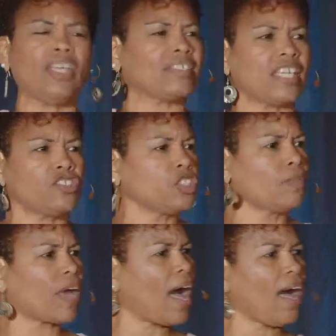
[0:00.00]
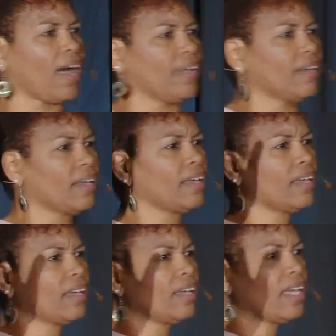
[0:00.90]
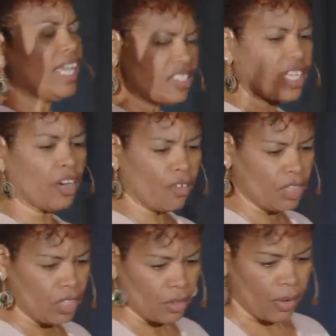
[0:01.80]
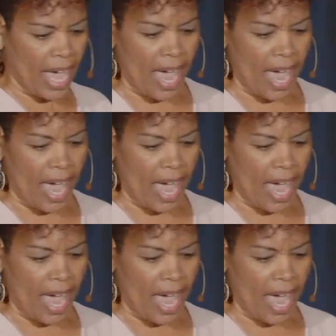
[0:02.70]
attention of God. He's hearing you.